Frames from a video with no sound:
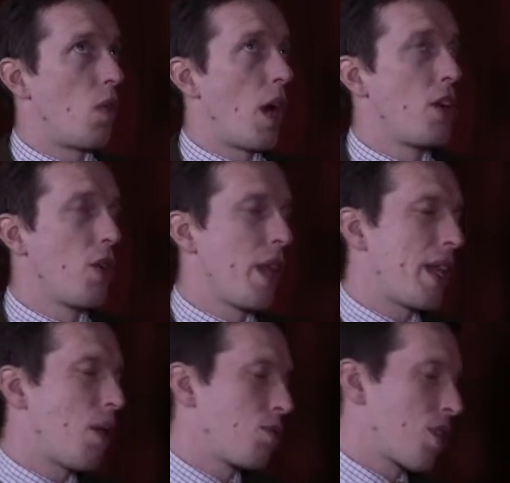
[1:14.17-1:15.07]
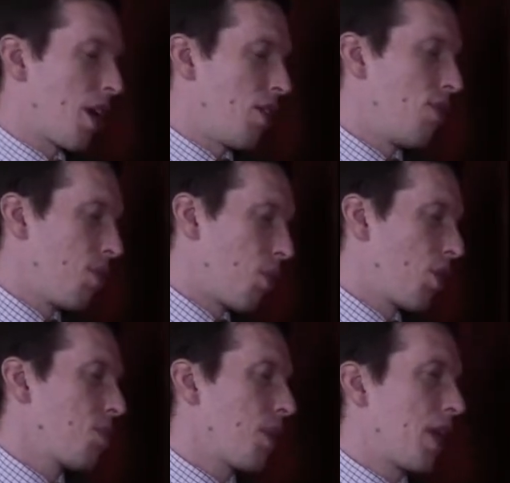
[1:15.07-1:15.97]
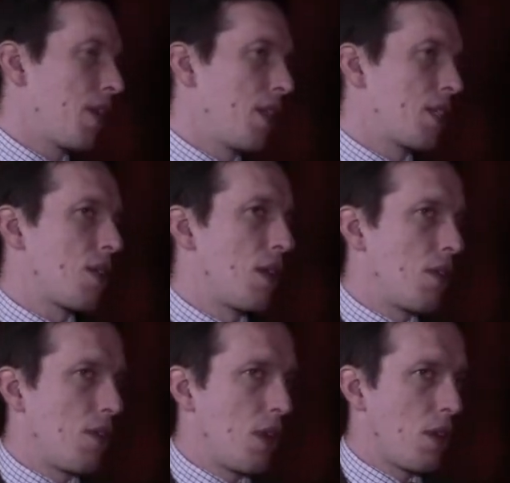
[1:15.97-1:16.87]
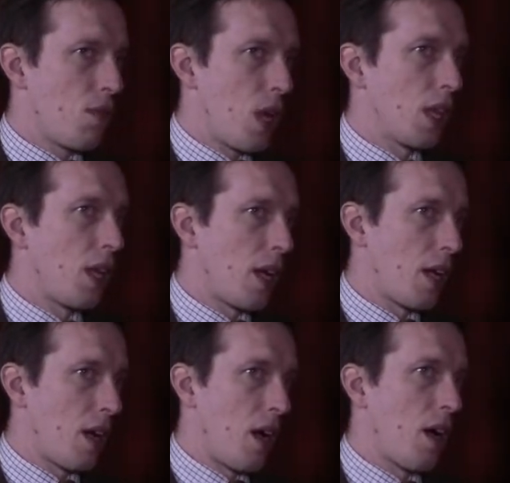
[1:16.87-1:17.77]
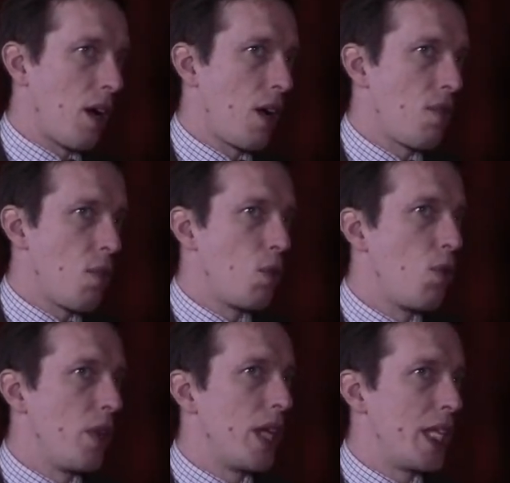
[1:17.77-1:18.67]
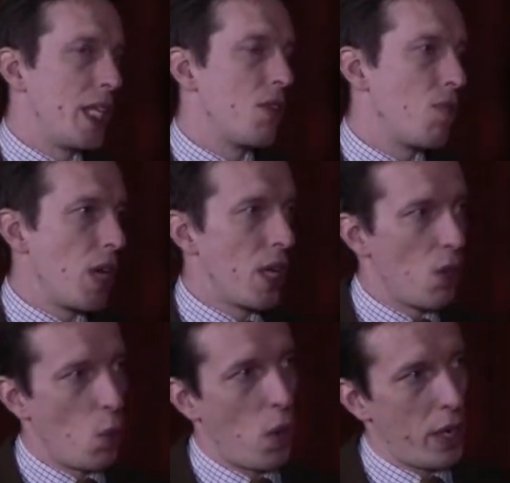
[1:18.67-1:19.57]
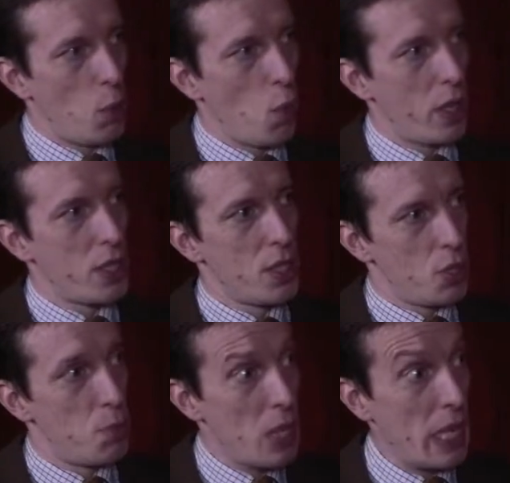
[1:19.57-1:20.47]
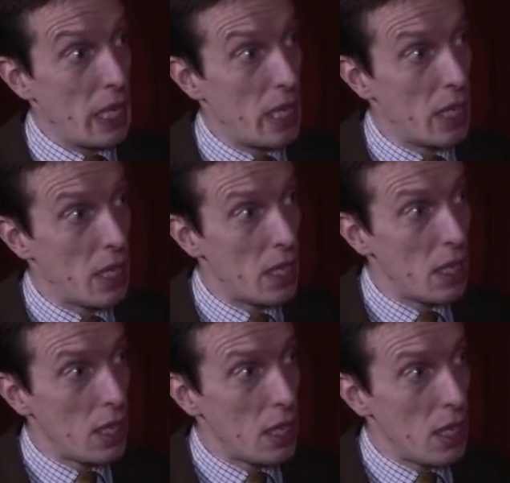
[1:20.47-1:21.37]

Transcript: I know that that was kind of the point, but it's it it felt like a kind of a movie that didn't really know what it wanted to be. Yeah.